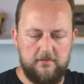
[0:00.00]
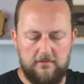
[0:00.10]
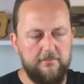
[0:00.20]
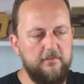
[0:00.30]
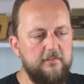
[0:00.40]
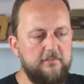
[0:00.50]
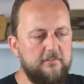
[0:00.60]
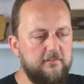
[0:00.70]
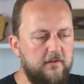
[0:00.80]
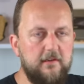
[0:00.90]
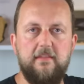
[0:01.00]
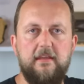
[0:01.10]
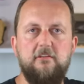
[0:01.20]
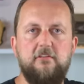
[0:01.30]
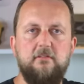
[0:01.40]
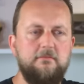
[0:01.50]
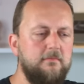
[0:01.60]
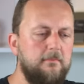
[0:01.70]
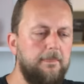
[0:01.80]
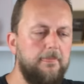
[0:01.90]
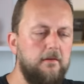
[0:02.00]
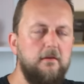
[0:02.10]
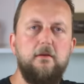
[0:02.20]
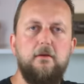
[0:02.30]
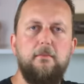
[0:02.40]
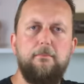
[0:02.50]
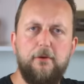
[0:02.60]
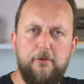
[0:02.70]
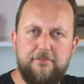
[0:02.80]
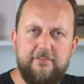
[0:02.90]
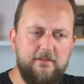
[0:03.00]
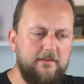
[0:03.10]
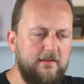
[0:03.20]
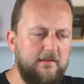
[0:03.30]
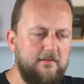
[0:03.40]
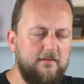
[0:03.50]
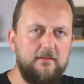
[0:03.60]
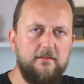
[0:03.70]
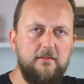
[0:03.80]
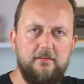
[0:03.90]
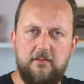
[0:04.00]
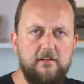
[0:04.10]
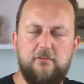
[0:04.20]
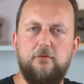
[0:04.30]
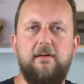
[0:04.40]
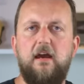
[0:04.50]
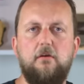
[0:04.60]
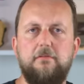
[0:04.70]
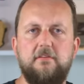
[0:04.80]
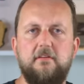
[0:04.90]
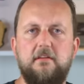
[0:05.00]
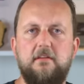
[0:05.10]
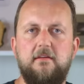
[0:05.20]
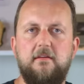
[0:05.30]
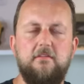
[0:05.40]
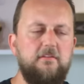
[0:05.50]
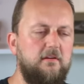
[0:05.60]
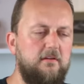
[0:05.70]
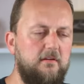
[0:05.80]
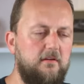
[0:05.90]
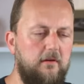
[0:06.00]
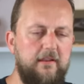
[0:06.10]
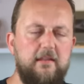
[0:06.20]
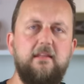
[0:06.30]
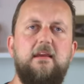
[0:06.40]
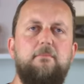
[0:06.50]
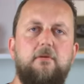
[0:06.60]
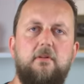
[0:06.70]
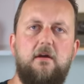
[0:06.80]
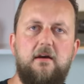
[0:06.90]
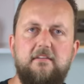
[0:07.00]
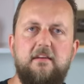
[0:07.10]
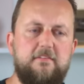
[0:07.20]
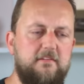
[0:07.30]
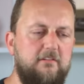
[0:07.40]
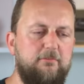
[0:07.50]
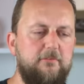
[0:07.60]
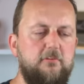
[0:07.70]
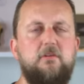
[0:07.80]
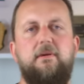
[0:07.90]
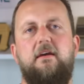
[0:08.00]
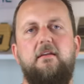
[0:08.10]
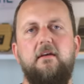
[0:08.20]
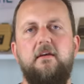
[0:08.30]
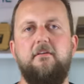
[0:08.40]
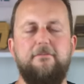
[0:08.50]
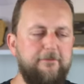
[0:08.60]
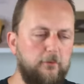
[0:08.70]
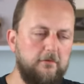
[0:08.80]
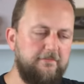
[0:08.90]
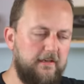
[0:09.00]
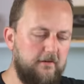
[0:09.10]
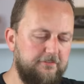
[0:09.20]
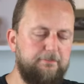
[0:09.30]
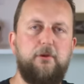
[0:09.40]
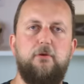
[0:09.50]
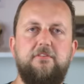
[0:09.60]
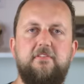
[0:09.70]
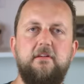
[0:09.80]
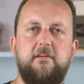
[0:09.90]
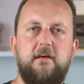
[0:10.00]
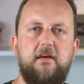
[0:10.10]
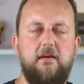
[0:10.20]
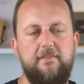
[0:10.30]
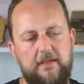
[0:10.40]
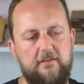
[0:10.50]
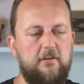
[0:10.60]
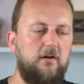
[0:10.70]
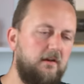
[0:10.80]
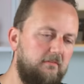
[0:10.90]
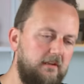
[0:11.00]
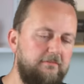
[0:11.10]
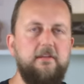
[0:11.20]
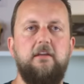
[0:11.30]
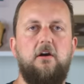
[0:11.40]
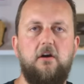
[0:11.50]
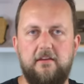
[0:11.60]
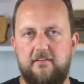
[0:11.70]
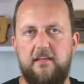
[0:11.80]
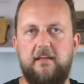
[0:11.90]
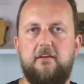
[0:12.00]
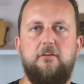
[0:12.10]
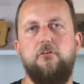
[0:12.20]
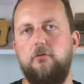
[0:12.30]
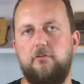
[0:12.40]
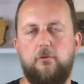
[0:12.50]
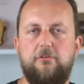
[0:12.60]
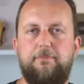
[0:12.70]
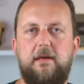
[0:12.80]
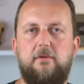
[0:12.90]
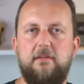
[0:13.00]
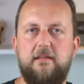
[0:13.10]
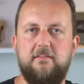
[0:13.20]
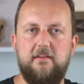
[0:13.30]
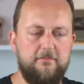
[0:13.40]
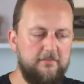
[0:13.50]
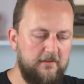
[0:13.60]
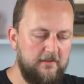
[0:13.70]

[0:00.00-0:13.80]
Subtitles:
On this side of the engine, per cylinder, there's only two valves. So on our late model Haltech stuff, we talk about four valves per cylinder, and that's high revving, Haltech, huge horsepower, all that stuff.